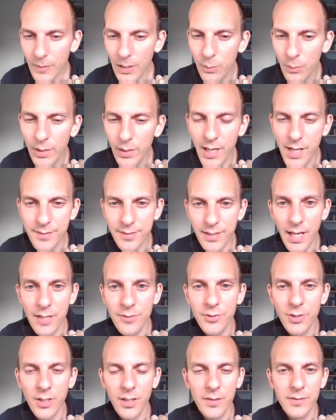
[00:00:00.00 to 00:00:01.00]
whereas
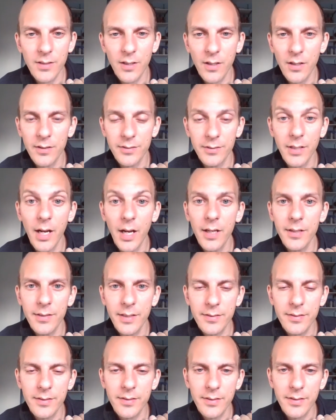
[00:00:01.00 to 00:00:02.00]
adjuncts are not
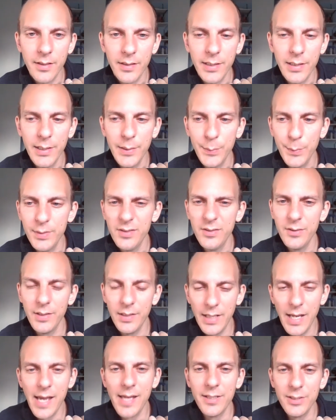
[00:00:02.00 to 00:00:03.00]
necessary and you
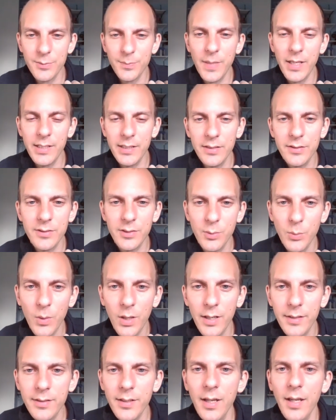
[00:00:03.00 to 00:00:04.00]
can add as many as you
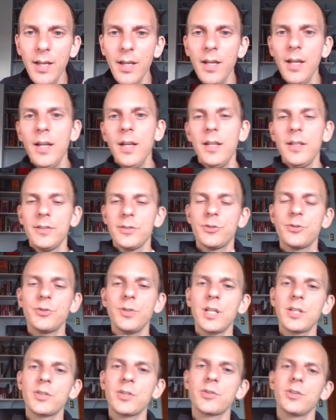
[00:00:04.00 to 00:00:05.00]
want.
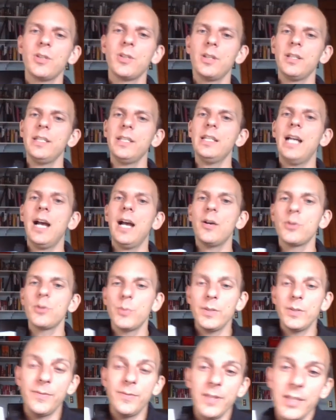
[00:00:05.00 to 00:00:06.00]
Structurally, how do
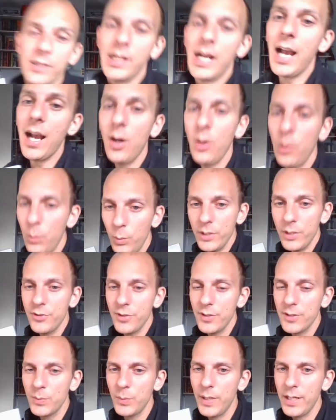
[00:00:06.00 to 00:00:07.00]
we figure out which
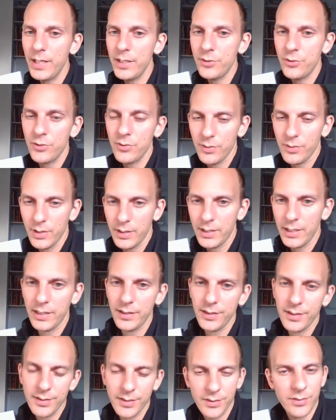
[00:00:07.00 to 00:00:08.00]
is which?
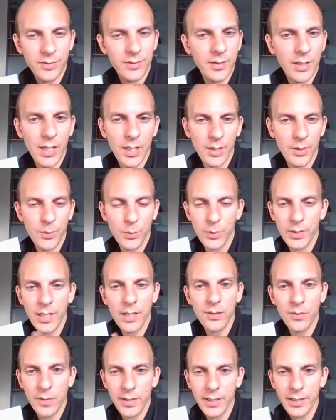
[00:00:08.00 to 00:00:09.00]
Again, this is, uh, we're
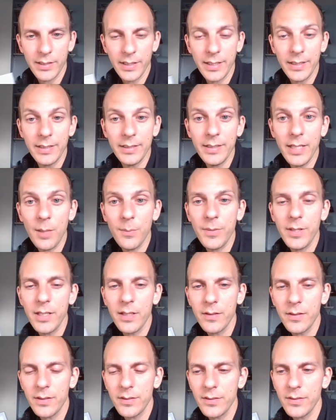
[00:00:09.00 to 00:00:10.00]
not going into any depth
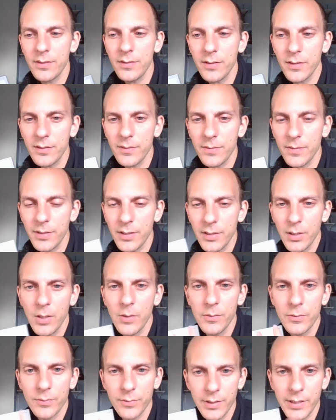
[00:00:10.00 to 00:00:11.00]
here. This is just for your
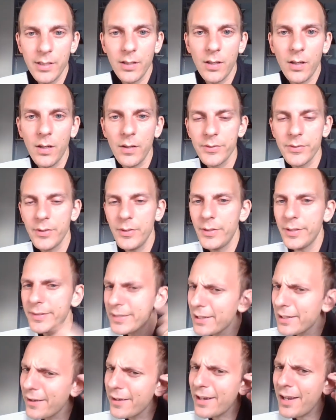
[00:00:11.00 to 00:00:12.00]
own recall. So you can
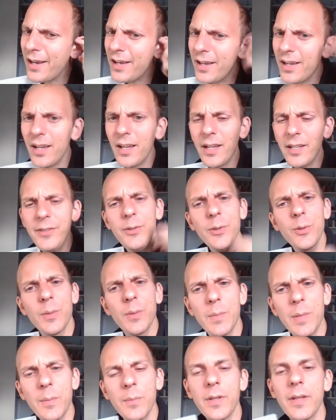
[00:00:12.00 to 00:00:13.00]
say like, aha, I do
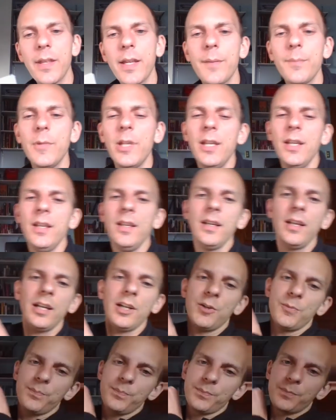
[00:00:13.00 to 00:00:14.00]
remember that.
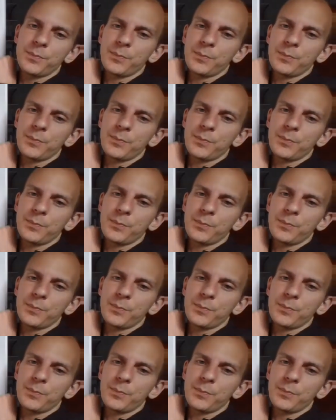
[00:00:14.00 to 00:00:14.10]
Um,